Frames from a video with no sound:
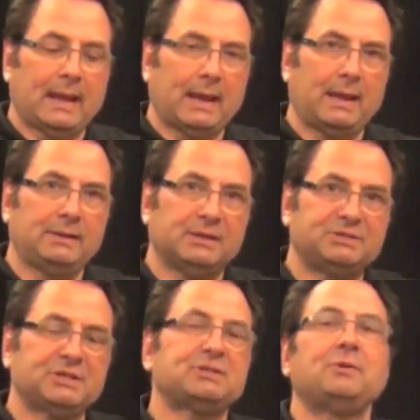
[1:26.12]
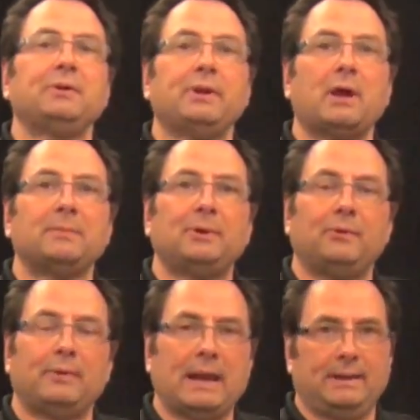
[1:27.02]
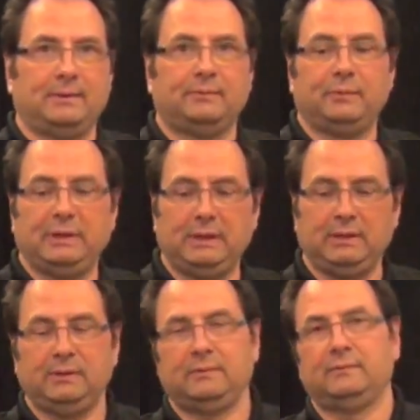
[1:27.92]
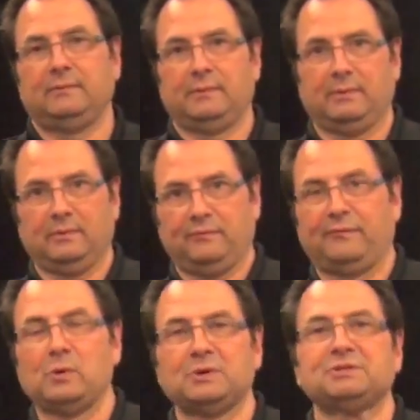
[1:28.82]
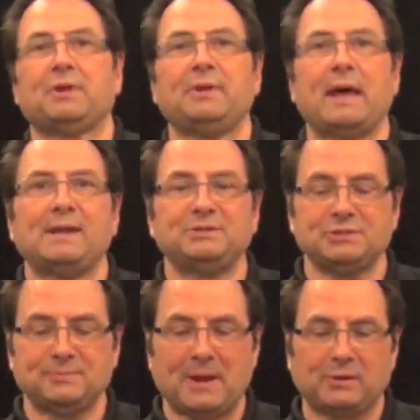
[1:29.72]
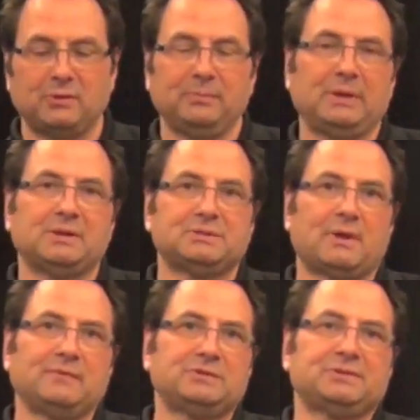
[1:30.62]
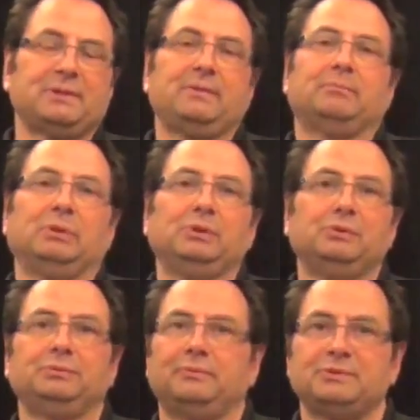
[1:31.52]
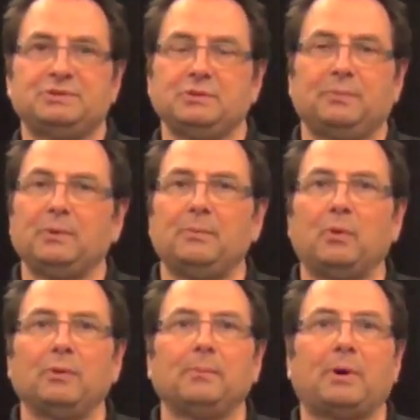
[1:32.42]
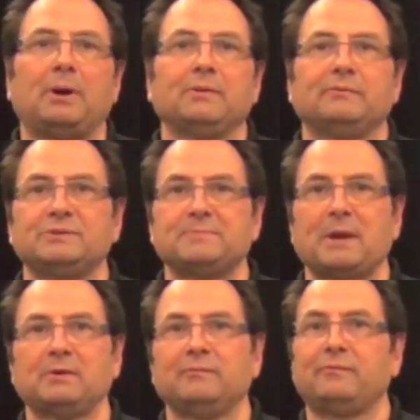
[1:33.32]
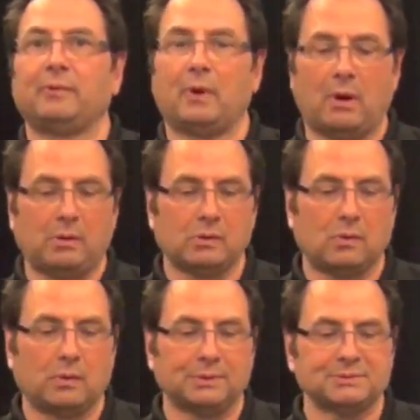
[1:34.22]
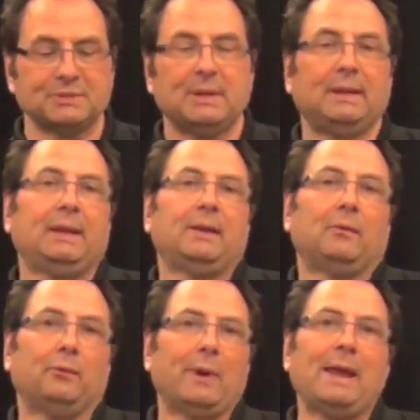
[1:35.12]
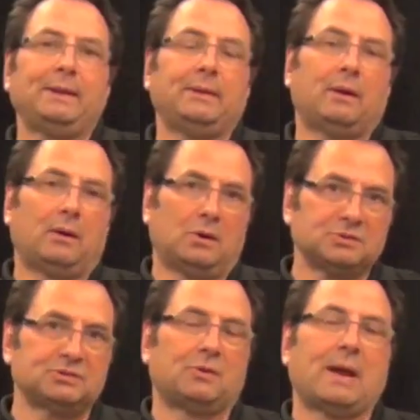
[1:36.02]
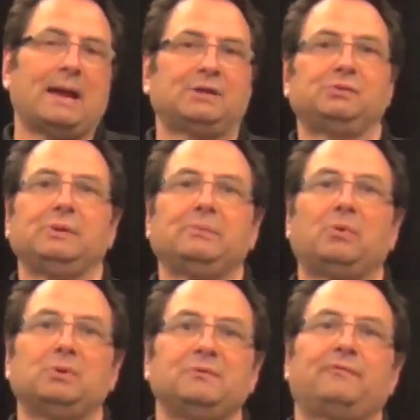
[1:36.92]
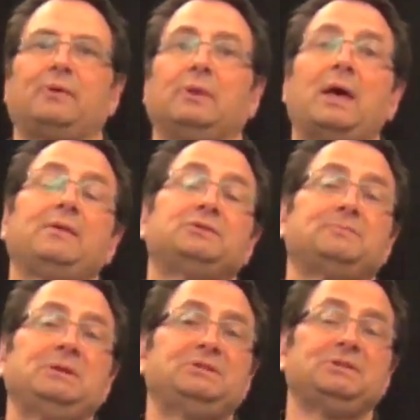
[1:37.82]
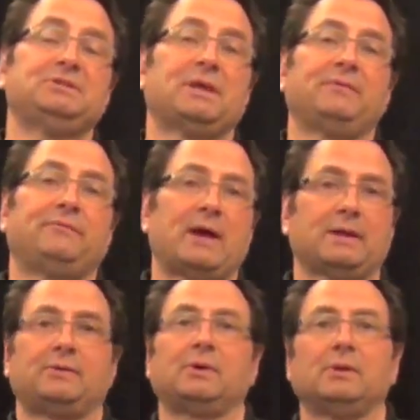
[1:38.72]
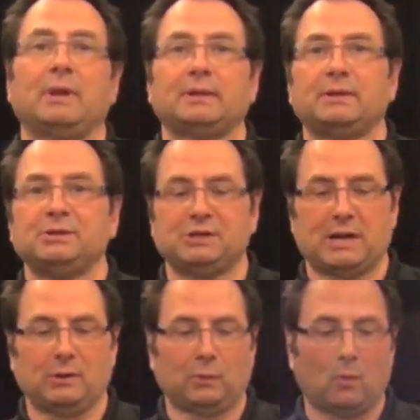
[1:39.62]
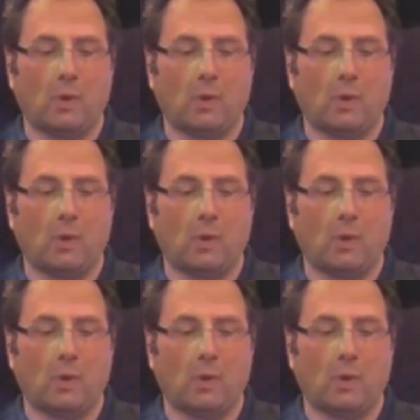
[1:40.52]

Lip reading: and a 600 nanometer red. We focused on that as the spectrum because obviously blue, super important part of the spectrum for all corals. Red, also actually important for a lot of the species that in fact are collected in shallower